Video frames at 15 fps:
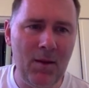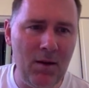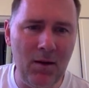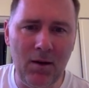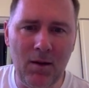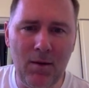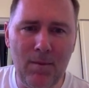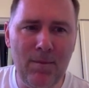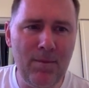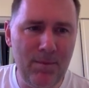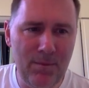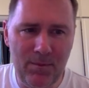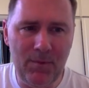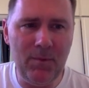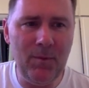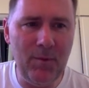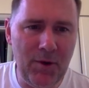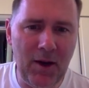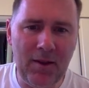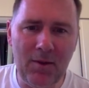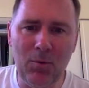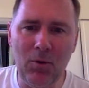You
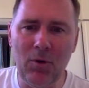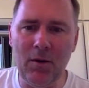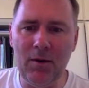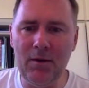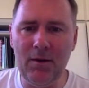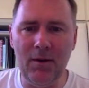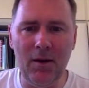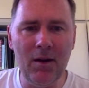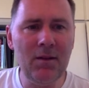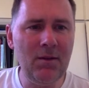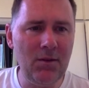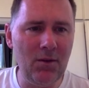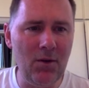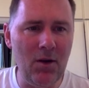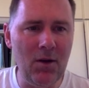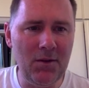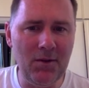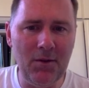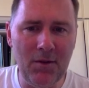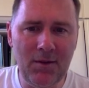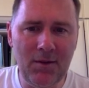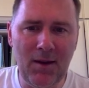get the point, yeah? So also
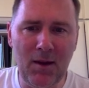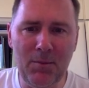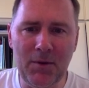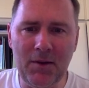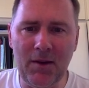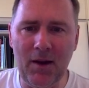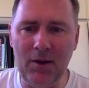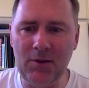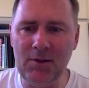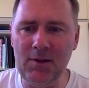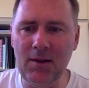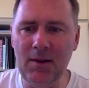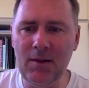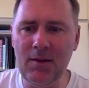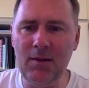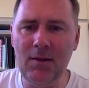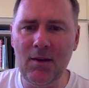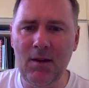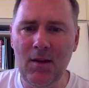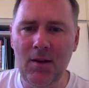this can be calculated.